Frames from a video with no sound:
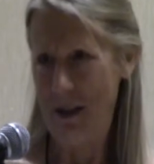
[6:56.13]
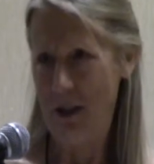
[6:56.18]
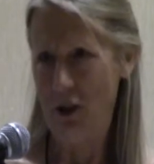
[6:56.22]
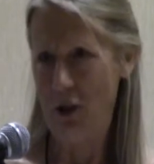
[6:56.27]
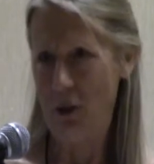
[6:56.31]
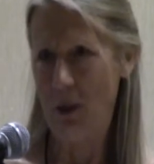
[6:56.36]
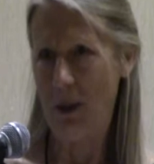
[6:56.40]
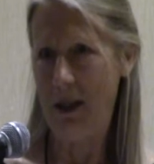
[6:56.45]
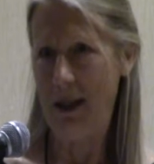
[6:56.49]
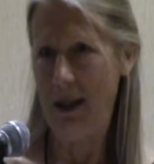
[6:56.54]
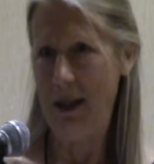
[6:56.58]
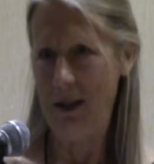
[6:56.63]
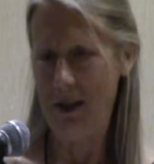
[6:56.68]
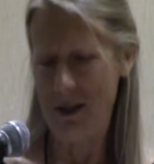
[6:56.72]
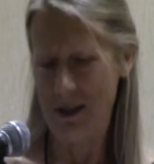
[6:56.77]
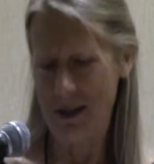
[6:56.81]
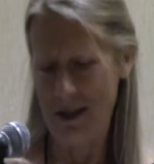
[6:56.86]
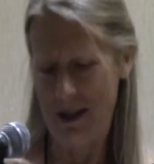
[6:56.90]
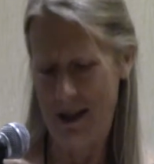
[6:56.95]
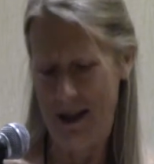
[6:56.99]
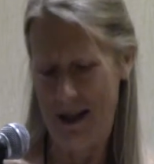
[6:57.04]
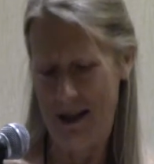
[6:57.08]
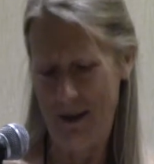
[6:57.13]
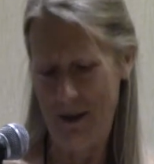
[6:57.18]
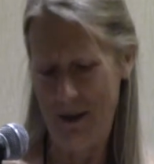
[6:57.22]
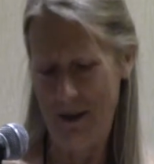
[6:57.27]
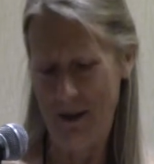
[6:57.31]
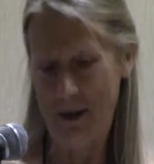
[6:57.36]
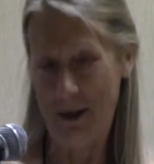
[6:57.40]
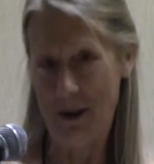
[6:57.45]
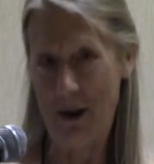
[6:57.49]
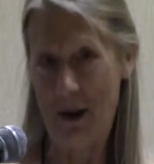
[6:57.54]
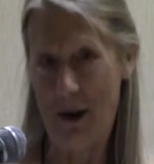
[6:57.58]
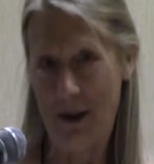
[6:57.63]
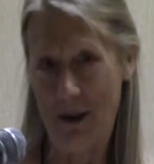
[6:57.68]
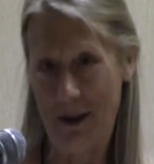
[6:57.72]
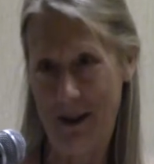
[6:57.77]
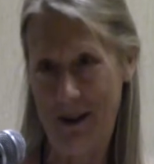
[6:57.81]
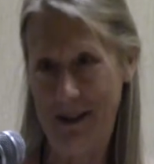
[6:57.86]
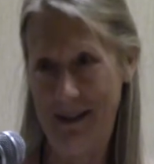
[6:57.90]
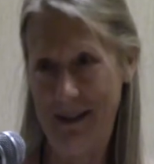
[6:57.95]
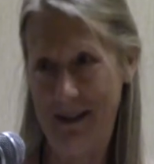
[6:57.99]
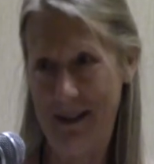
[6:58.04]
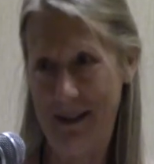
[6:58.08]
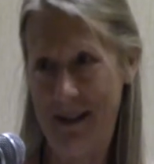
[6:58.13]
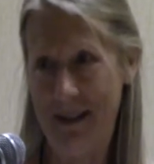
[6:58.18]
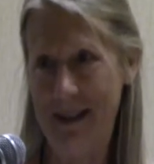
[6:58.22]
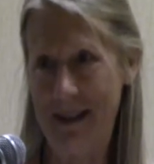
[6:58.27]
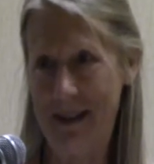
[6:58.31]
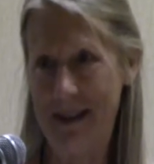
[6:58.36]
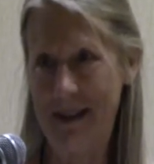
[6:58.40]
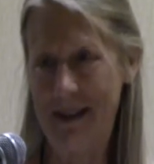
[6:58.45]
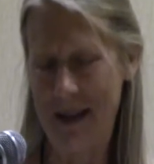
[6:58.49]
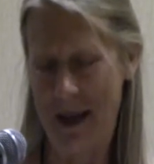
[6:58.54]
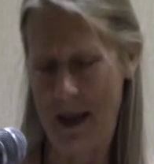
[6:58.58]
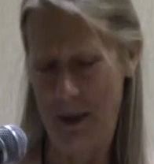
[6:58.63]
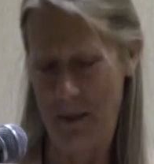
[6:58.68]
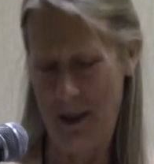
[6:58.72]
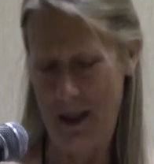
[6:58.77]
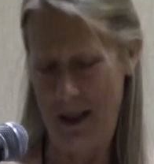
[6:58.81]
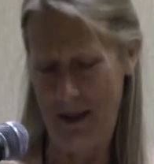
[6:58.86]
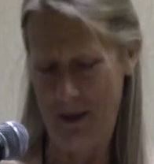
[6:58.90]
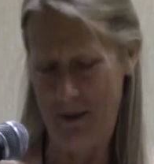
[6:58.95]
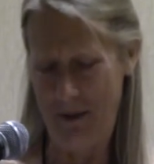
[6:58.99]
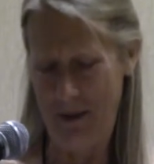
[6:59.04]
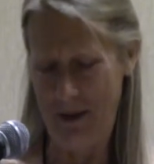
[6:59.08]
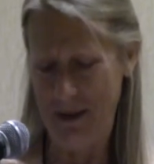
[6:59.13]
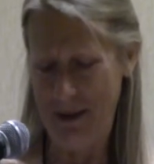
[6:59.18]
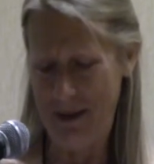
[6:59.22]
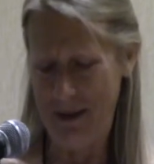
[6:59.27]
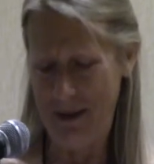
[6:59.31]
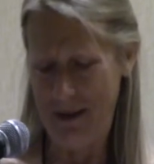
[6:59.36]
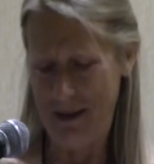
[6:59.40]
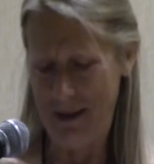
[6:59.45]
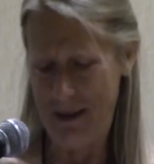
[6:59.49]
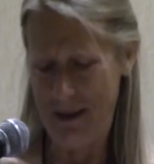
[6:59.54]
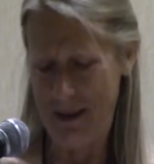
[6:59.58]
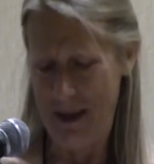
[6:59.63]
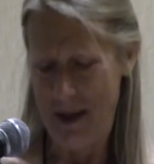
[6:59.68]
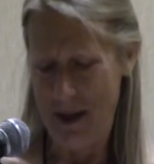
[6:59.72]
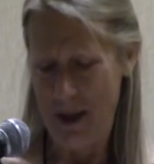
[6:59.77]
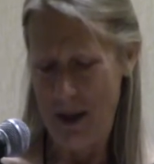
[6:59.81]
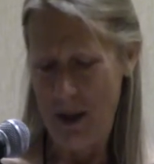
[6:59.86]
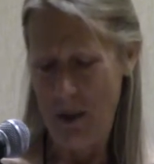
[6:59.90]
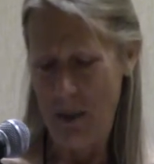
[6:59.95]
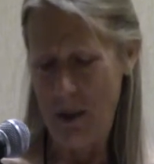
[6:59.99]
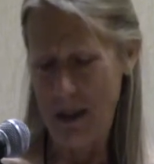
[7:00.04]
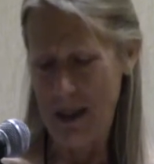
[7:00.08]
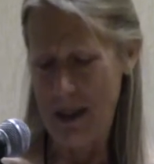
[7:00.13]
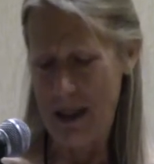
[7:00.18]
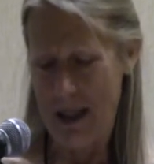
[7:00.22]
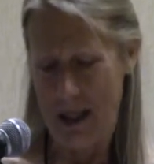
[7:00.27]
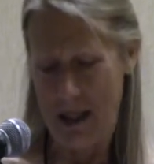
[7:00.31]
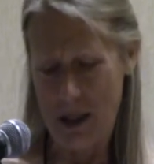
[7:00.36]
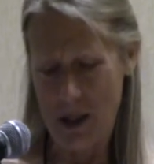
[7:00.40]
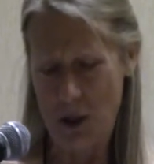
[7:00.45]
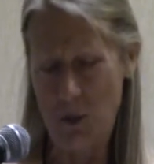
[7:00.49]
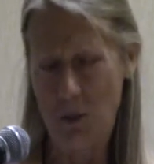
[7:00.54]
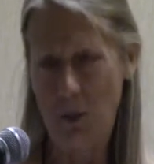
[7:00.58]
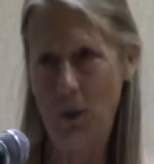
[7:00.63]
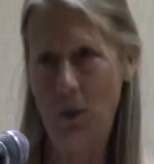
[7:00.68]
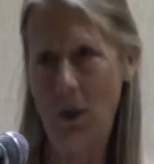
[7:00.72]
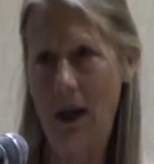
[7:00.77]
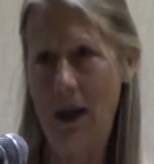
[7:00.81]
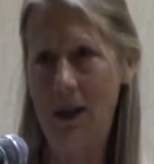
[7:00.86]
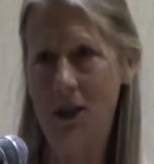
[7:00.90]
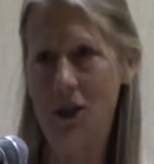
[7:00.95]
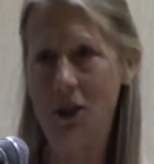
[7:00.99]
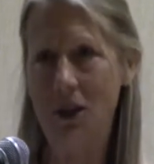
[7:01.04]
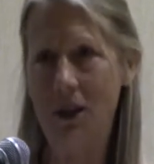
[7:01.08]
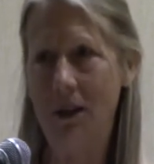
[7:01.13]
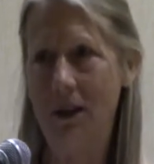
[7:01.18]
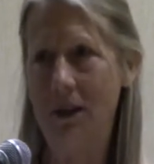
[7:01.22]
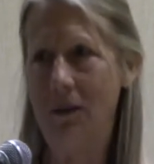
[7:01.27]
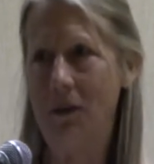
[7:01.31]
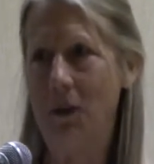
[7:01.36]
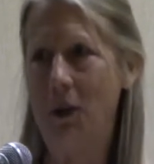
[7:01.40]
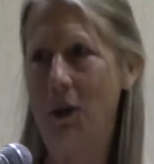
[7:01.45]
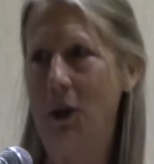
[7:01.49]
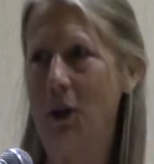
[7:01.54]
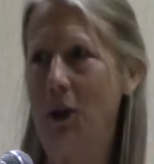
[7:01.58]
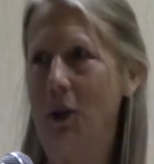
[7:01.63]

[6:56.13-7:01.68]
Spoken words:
20 years later, Tara, this same elephant, was the inspiration for the